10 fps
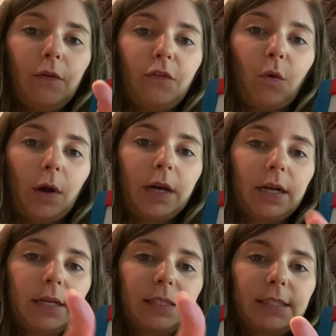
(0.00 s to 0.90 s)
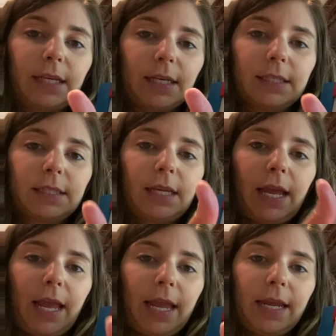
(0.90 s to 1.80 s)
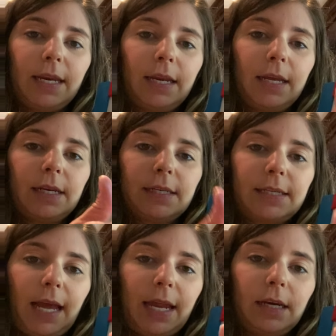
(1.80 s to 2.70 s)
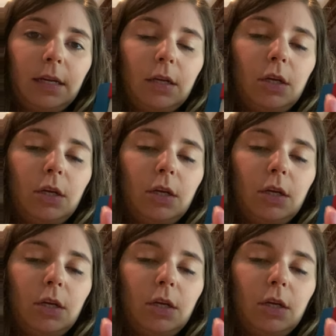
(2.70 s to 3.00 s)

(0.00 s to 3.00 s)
4, 6, 8, 10,